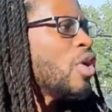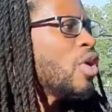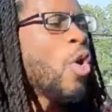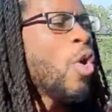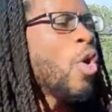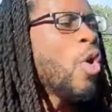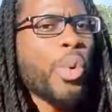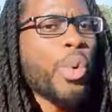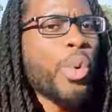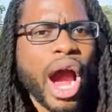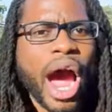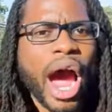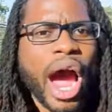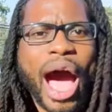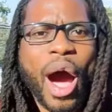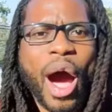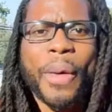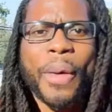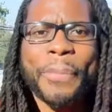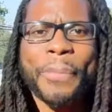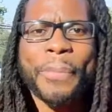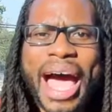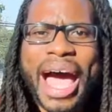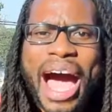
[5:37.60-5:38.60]
where our
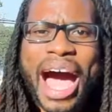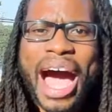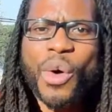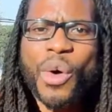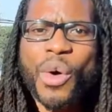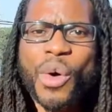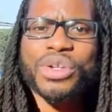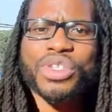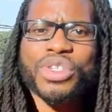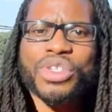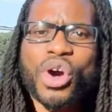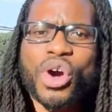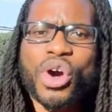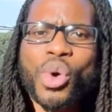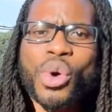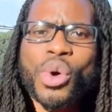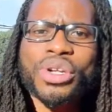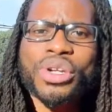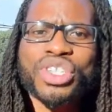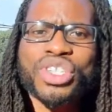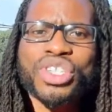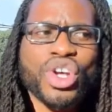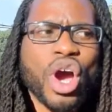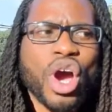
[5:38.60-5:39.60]
powers are going
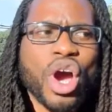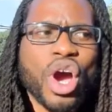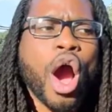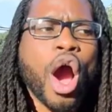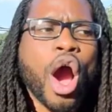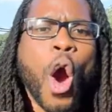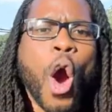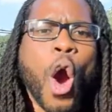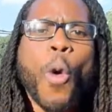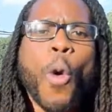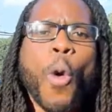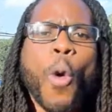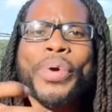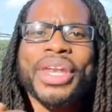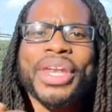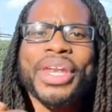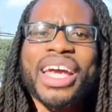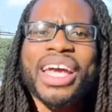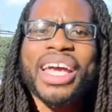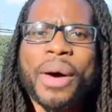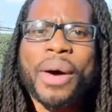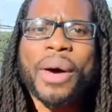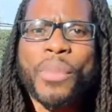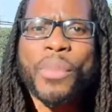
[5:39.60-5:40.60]
to start opening
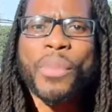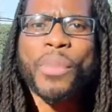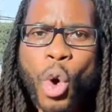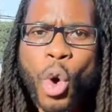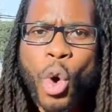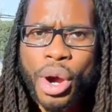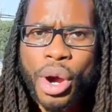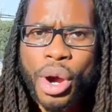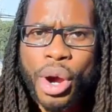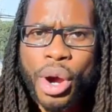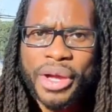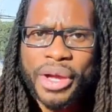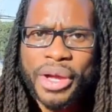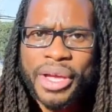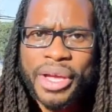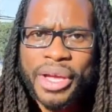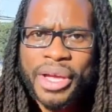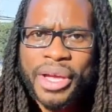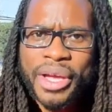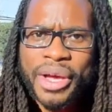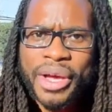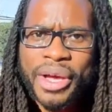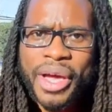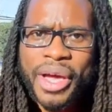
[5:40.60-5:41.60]
up more.
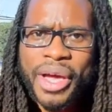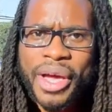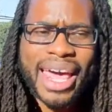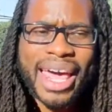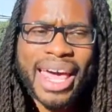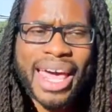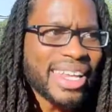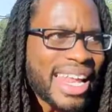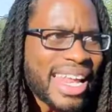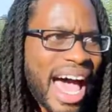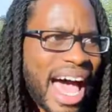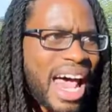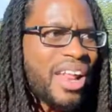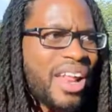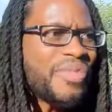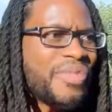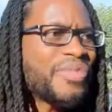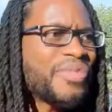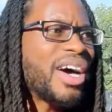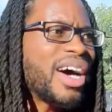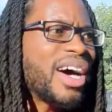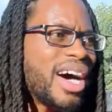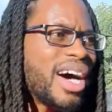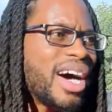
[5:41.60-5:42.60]
And a lot of
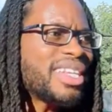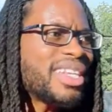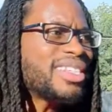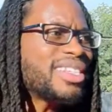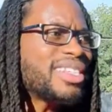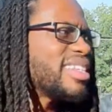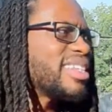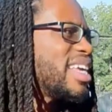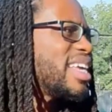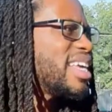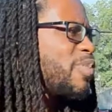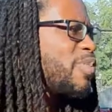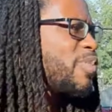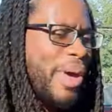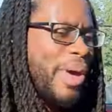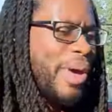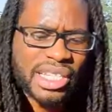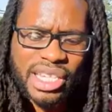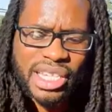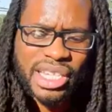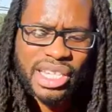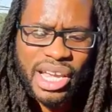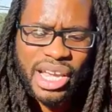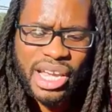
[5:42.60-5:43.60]
us,
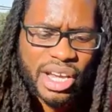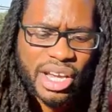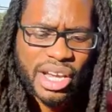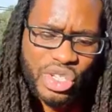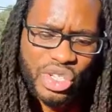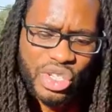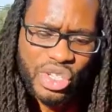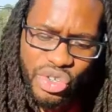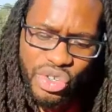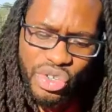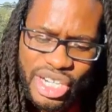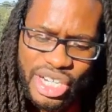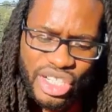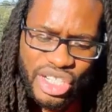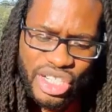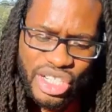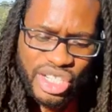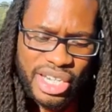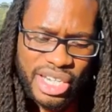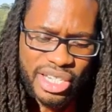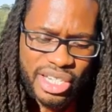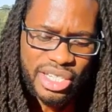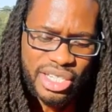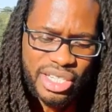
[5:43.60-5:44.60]
especially us
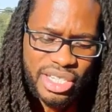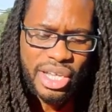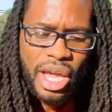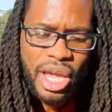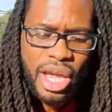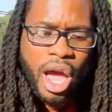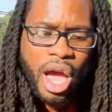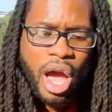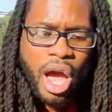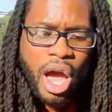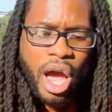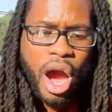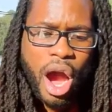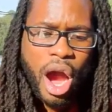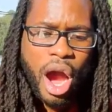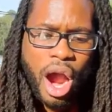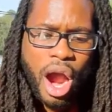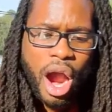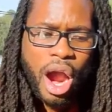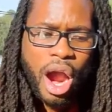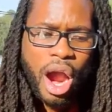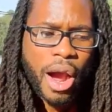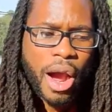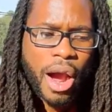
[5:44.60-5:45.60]
Christians,
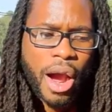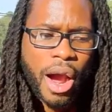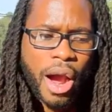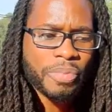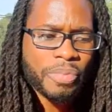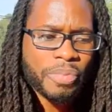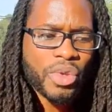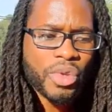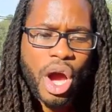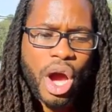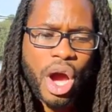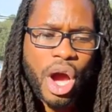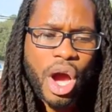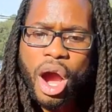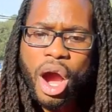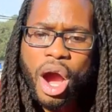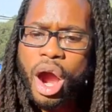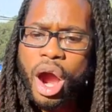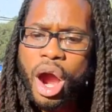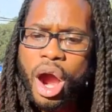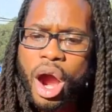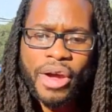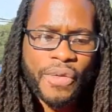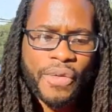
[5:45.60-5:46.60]
are
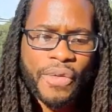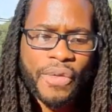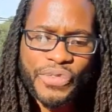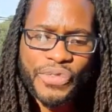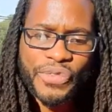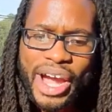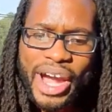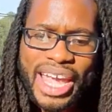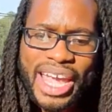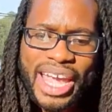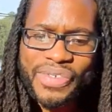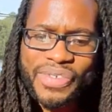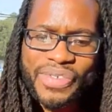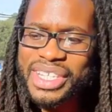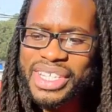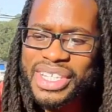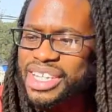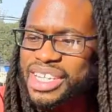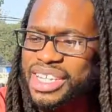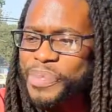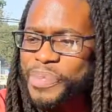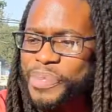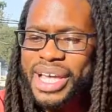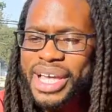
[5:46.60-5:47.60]
afraid of this
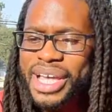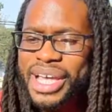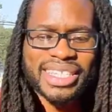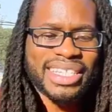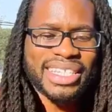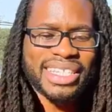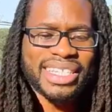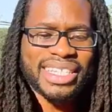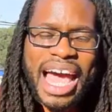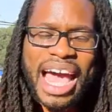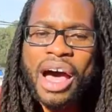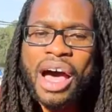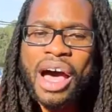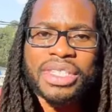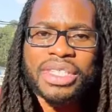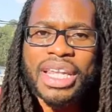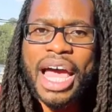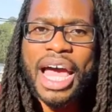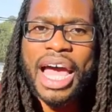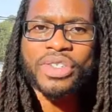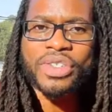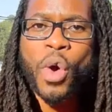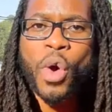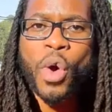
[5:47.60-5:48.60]
stuff because it sounds
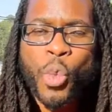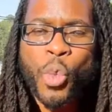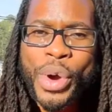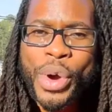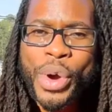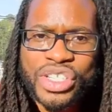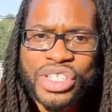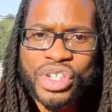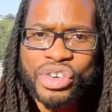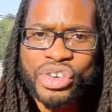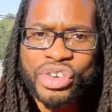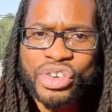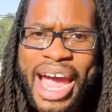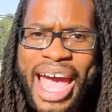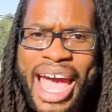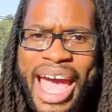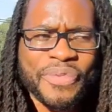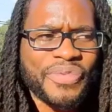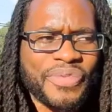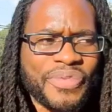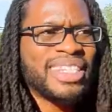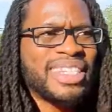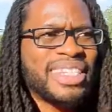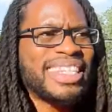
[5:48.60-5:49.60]
like
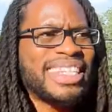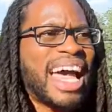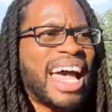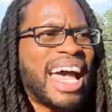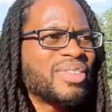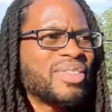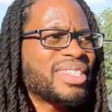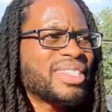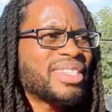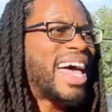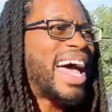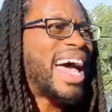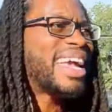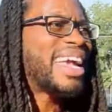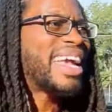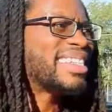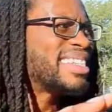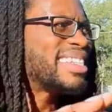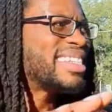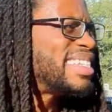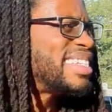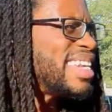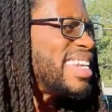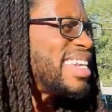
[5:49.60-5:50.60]
witchcraft, it sounds like
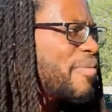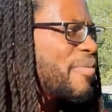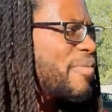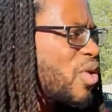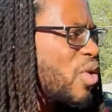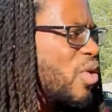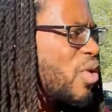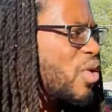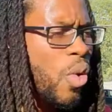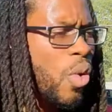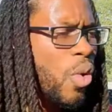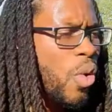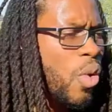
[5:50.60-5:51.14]
devil